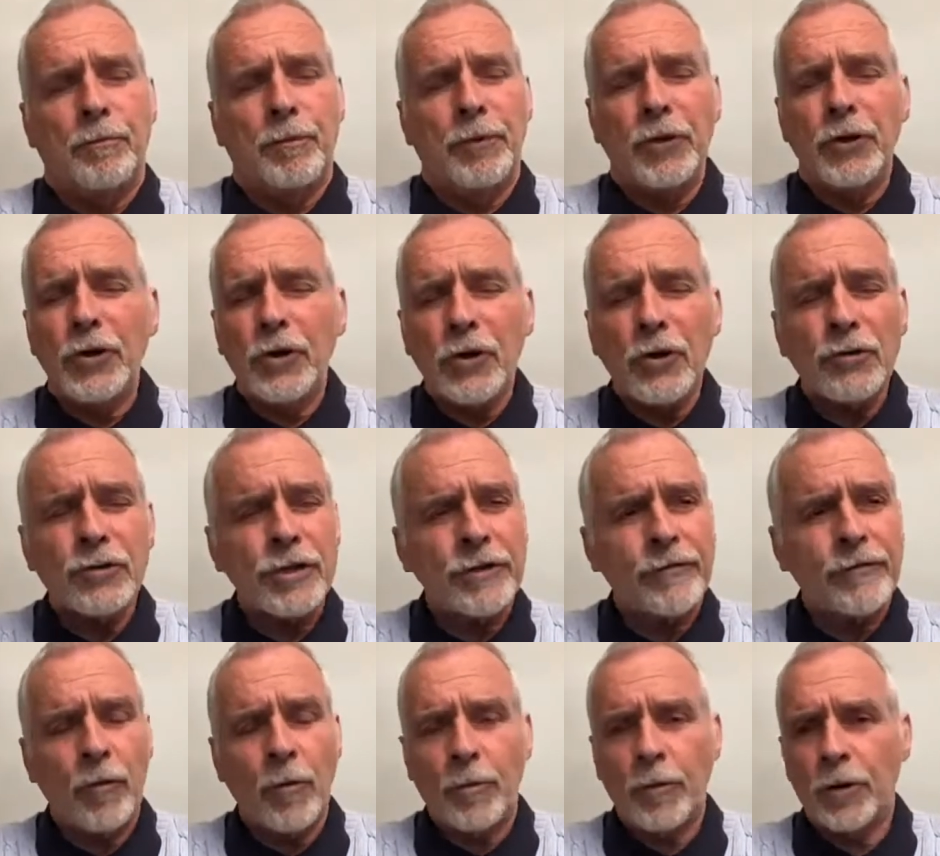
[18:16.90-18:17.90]

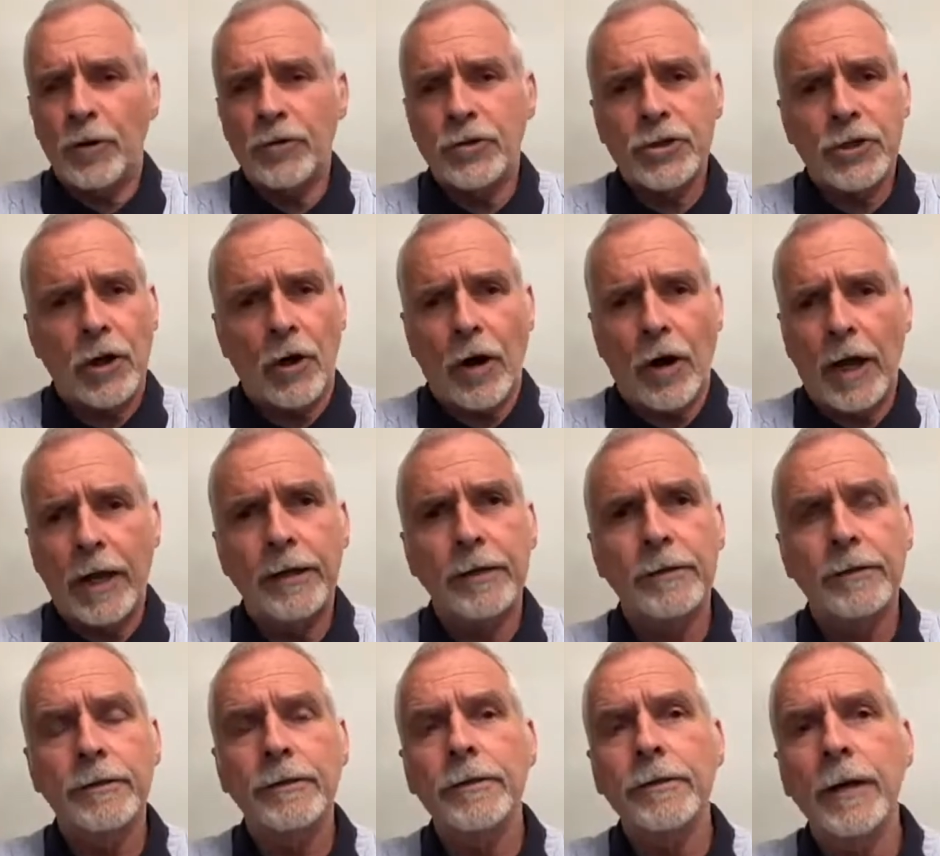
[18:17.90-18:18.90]
beautiful blue sky,
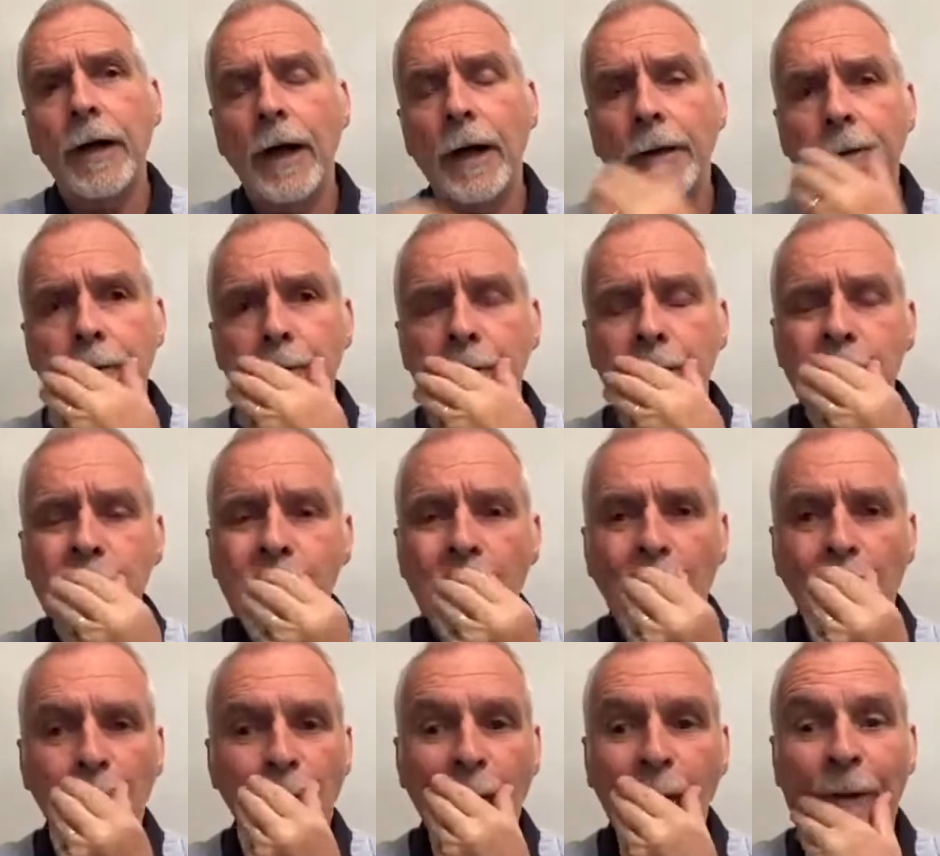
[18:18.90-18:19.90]
and
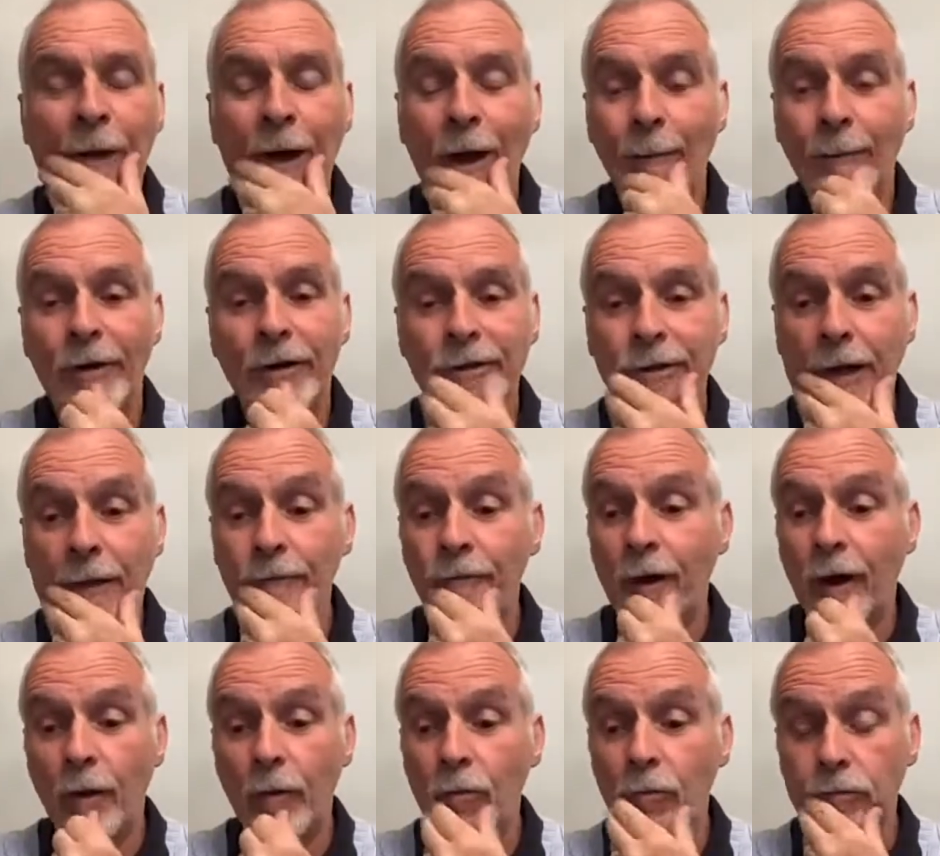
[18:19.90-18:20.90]
I woke up, and I don't
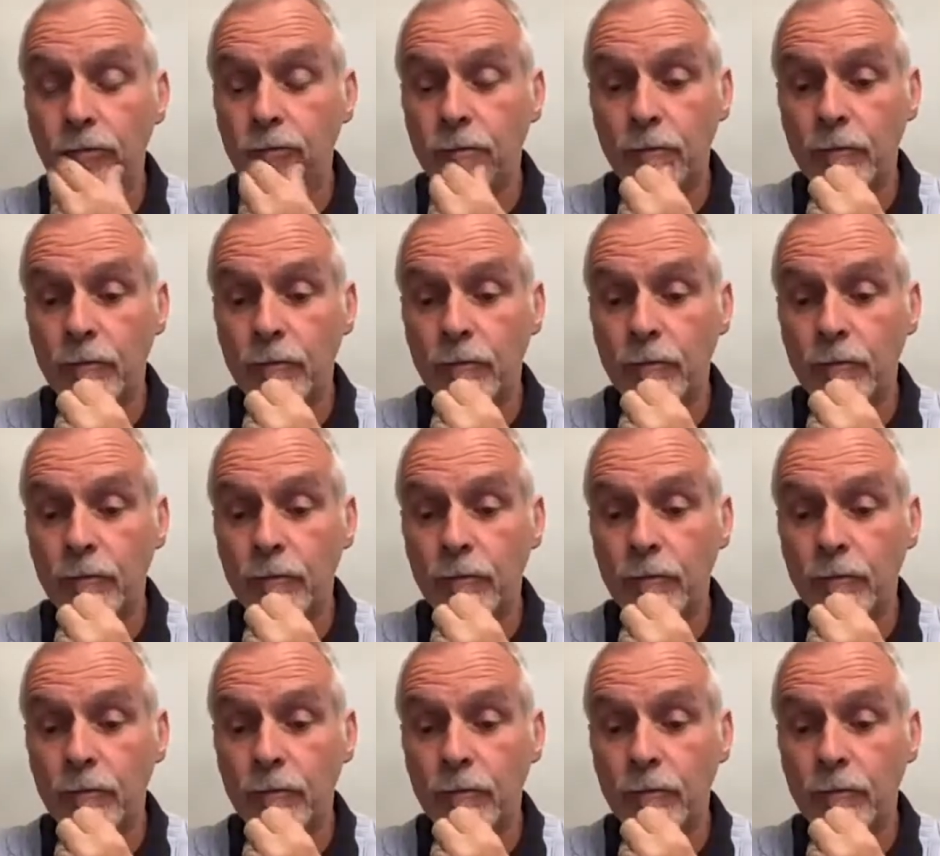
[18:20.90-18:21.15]
know